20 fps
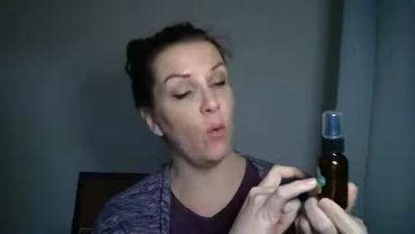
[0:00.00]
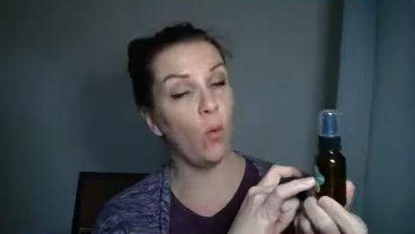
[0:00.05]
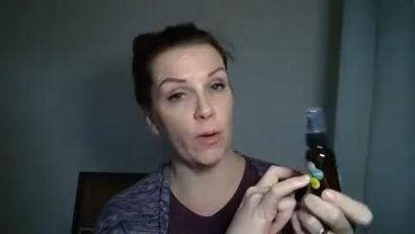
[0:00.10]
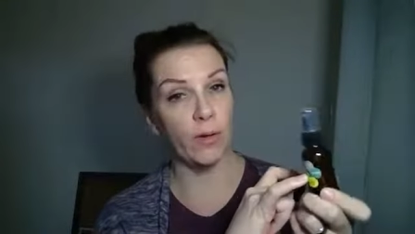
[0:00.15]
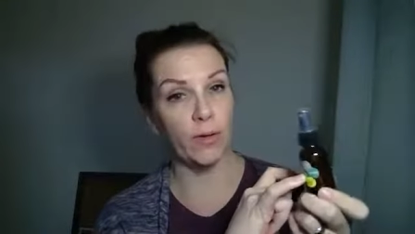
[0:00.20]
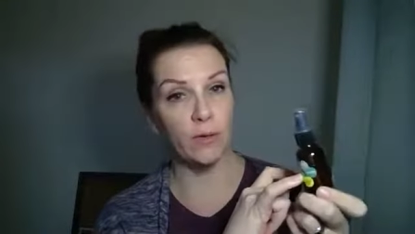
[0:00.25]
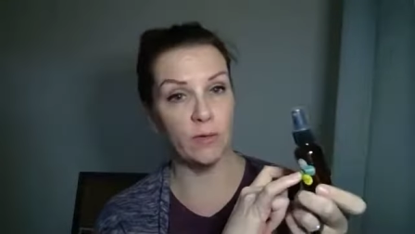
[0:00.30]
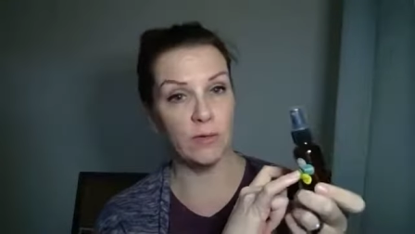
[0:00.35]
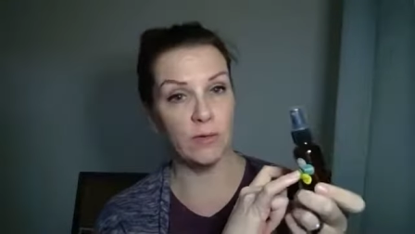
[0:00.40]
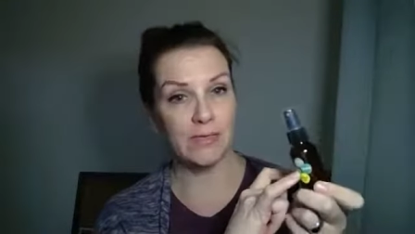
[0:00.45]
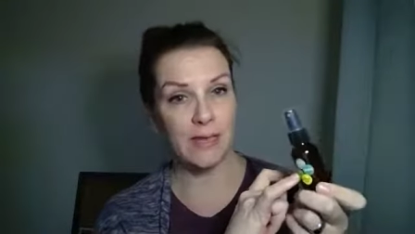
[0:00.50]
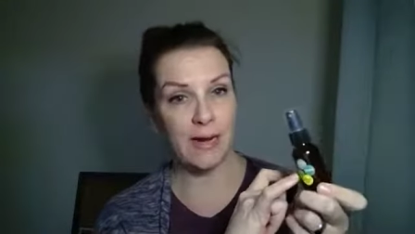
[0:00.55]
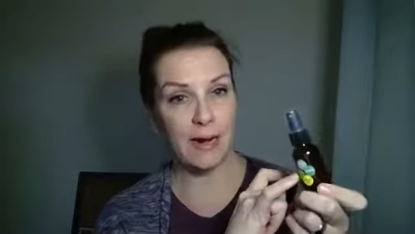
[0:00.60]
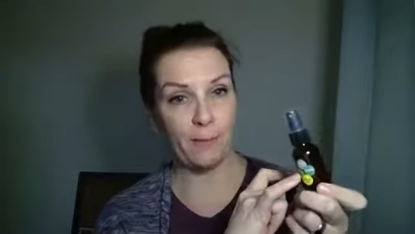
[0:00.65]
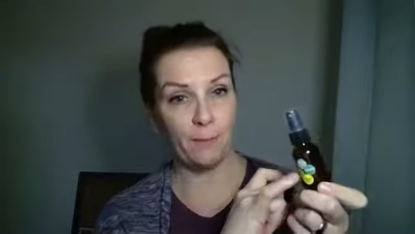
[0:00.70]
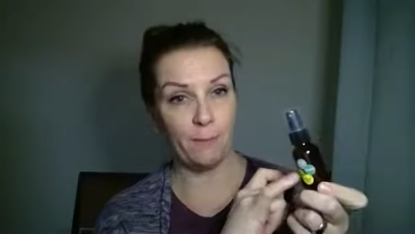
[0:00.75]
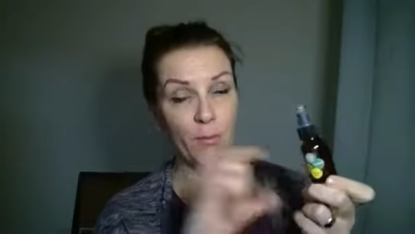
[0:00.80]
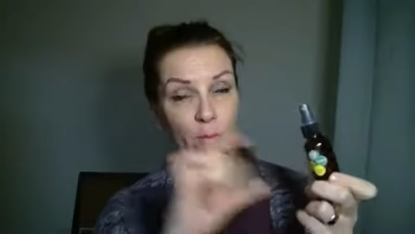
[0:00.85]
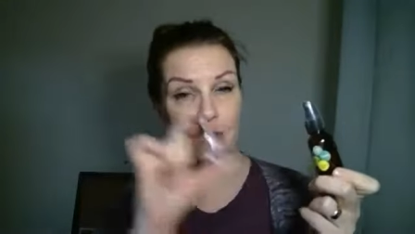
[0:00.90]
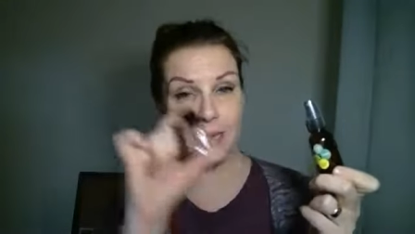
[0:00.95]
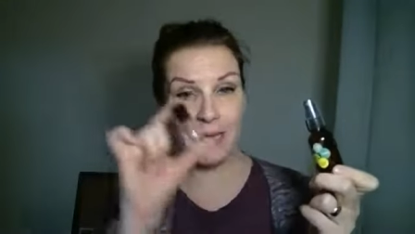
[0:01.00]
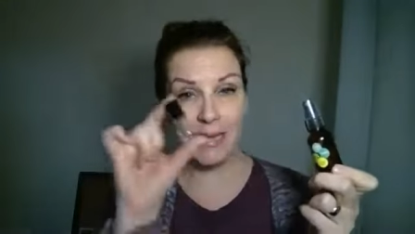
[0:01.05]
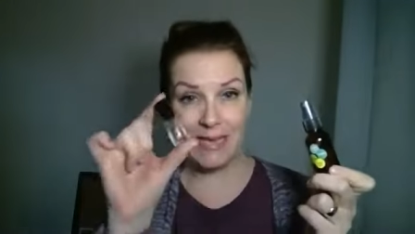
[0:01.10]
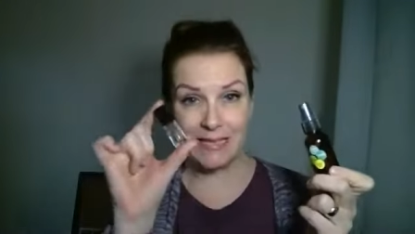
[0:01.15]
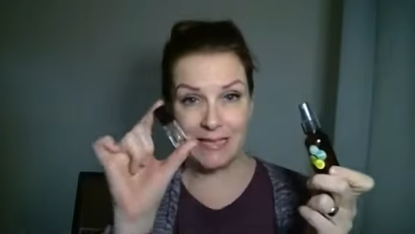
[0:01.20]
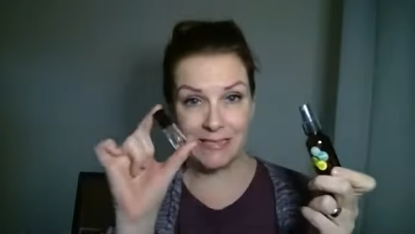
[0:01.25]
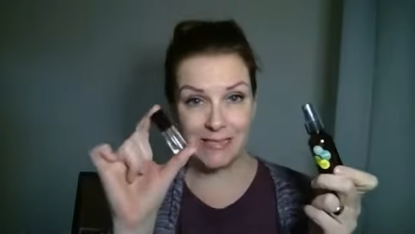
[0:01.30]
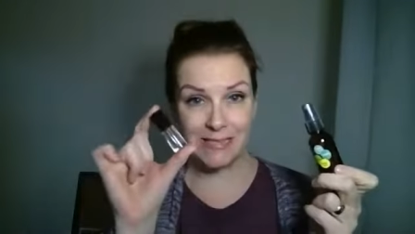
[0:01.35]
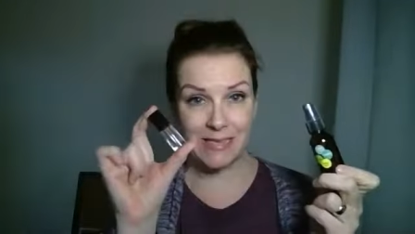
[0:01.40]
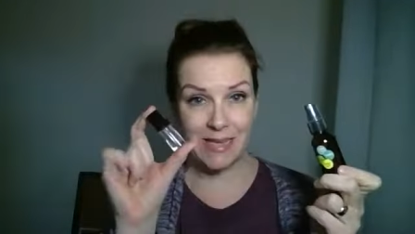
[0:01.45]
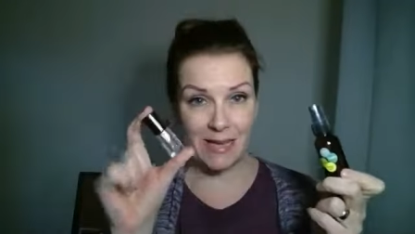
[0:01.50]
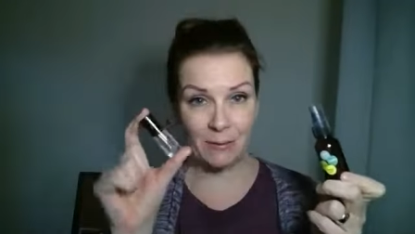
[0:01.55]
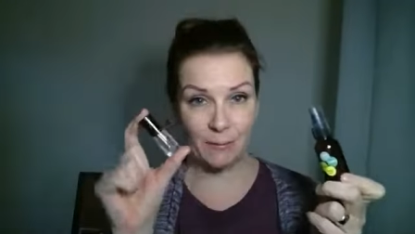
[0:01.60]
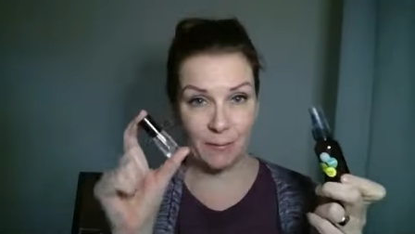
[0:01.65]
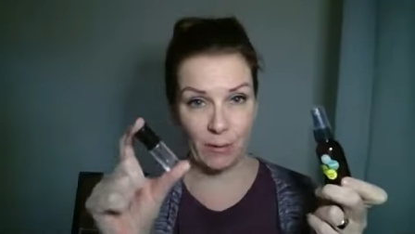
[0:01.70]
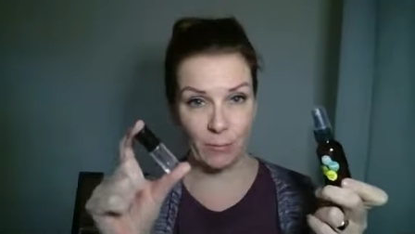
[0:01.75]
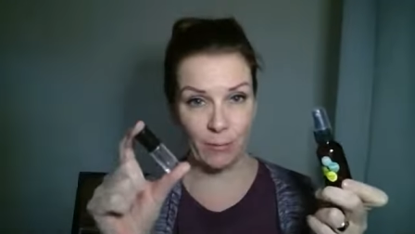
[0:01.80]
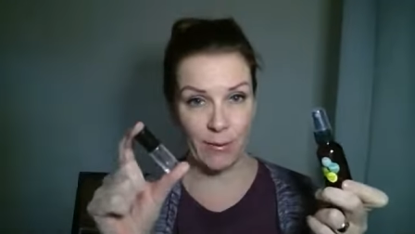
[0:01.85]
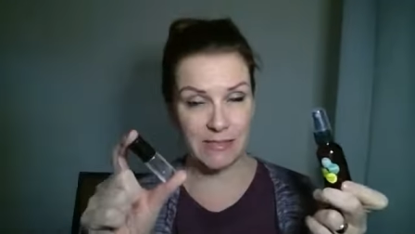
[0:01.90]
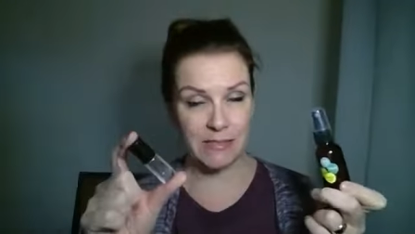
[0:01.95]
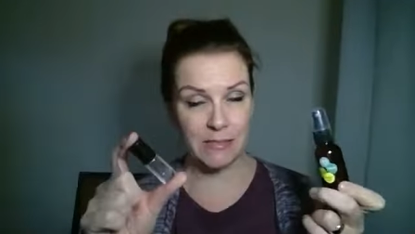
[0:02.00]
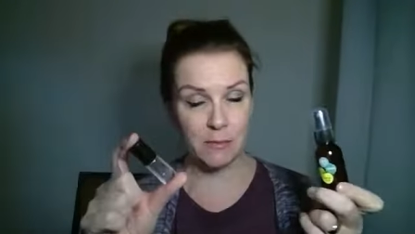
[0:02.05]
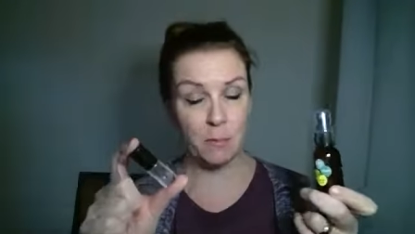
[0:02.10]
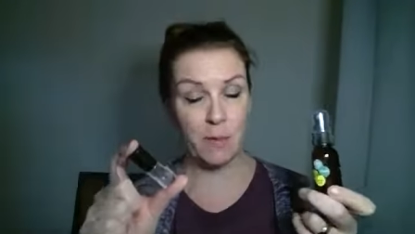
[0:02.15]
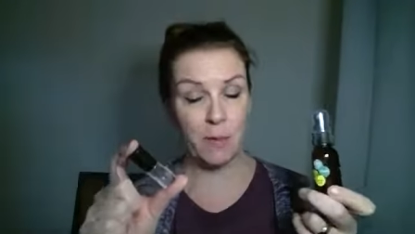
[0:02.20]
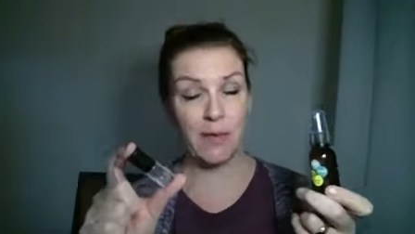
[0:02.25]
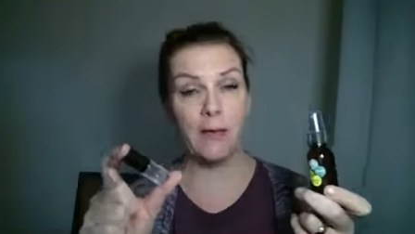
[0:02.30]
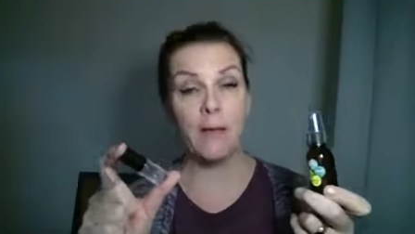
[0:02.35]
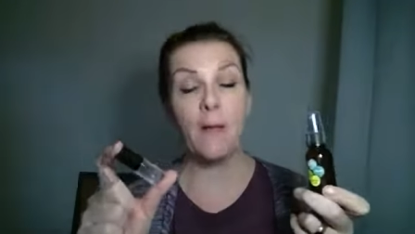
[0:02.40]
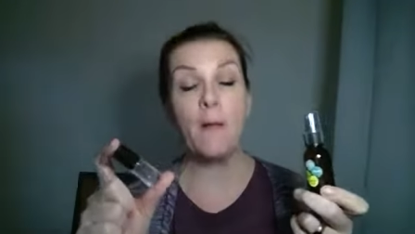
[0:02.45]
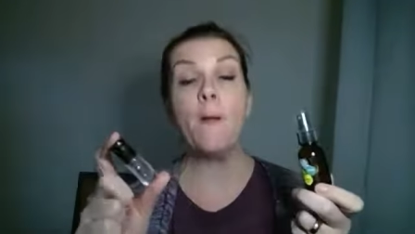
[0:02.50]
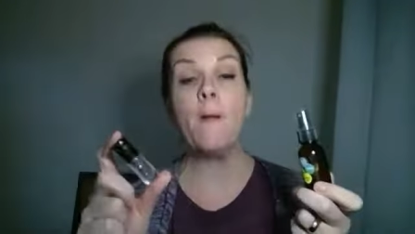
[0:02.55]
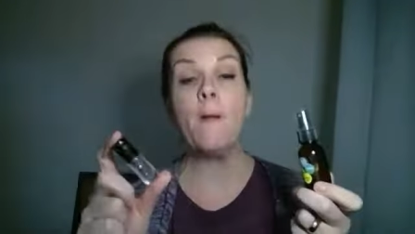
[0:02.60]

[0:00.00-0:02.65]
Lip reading: oils that I'm putting inside my recipe.